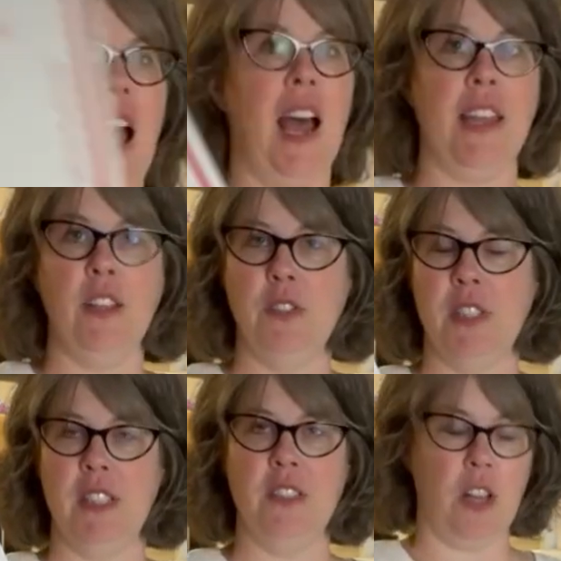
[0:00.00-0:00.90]
I use
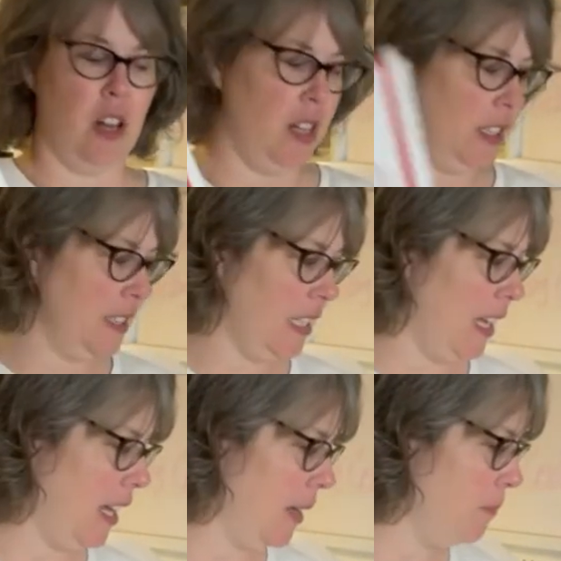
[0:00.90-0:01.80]
these all the
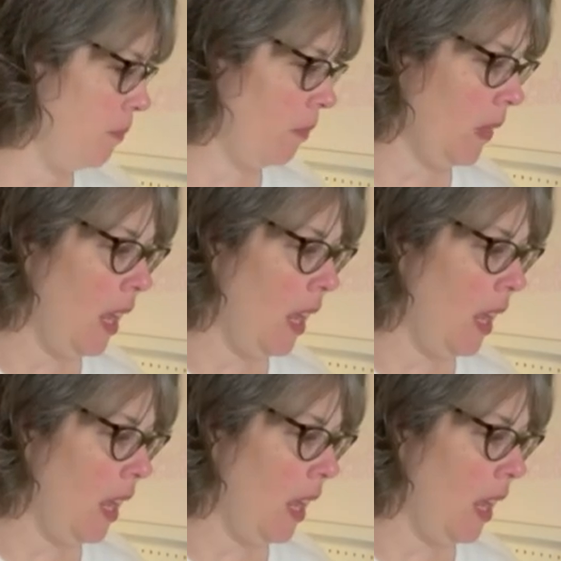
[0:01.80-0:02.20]
time.